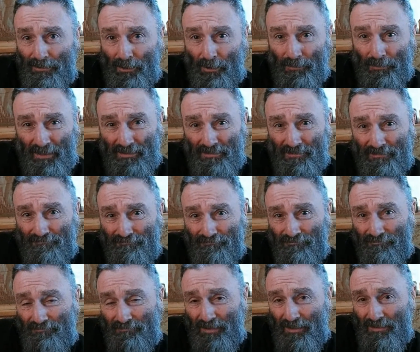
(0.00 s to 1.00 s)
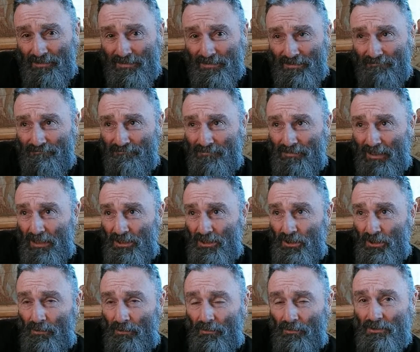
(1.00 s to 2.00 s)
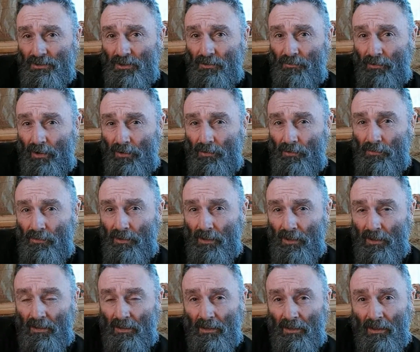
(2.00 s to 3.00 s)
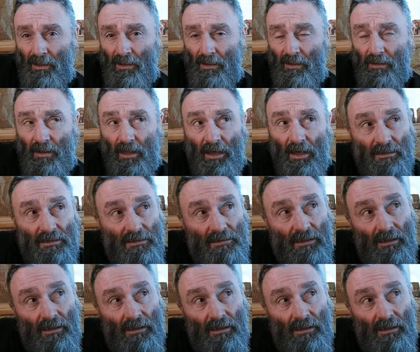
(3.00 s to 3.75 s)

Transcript: You know, they just take so long to grow that